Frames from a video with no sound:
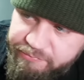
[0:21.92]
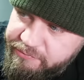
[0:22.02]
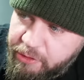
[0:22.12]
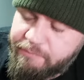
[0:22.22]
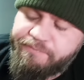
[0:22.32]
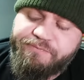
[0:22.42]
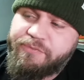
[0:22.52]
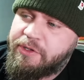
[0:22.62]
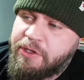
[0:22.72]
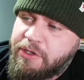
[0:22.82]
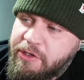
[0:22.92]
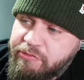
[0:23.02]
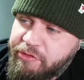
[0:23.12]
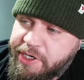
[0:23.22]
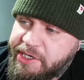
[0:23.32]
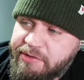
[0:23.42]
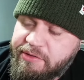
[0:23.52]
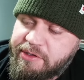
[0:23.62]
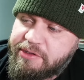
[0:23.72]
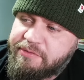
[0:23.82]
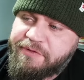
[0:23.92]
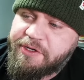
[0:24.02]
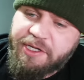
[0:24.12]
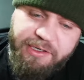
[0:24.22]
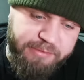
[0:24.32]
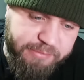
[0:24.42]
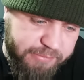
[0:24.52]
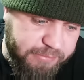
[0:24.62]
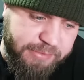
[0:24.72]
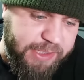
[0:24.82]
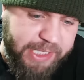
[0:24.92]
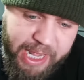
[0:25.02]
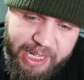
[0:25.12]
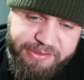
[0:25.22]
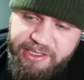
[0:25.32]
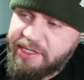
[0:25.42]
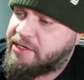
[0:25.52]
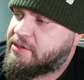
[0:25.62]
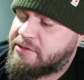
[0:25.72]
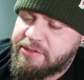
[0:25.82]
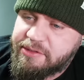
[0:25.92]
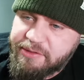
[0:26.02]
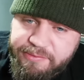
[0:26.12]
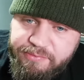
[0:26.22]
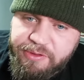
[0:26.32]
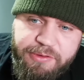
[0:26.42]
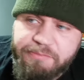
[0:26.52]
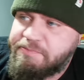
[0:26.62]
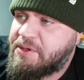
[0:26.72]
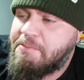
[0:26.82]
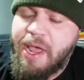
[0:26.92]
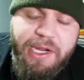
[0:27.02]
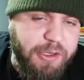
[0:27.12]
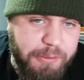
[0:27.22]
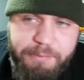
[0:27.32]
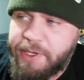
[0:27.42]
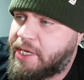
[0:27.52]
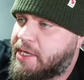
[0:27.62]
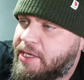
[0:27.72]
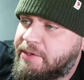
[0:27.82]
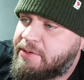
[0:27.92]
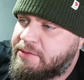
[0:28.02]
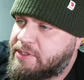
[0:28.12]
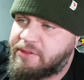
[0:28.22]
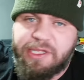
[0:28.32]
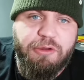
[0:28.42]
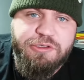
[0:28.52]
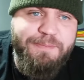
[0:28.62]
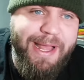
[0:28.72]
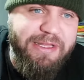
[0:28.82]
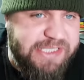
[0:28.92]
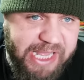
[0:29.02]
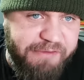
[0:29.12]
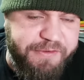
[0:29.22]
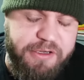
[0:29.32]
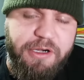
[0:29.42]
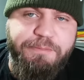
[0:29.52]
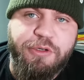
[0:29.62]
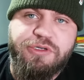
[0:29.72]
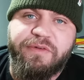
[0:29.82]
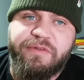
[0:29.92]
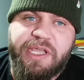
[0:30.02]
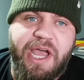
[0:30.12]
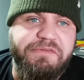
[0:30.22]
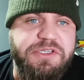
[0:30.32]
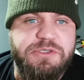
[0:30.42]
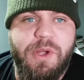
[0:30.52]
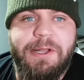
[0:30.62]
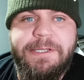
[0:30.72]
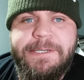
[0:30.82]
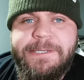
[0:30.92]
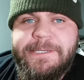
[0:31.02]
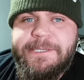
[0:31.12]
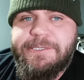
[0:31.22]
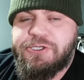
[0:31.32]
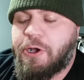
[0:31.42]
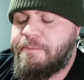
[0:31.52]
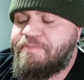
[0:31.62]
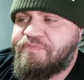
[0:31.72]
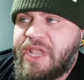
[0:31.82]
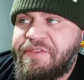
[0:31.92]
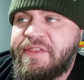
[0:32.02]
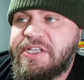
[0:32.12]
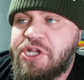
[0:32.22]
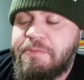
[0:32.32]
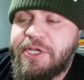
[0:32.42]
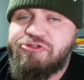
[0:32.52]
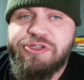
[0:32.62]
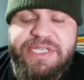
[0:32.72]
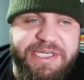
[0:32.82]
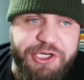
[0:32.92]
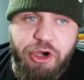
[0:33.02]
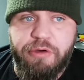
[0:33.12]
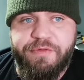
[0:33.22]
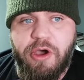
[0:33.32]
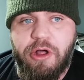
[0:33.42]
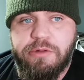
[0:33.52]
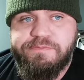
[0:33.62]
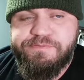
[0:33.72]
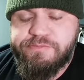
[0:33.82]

know, running the fucking the car thing, the the, the main company, he owns Belstaff and a bunch of other gaffs as well. So I think there's going to be a strategic overhaul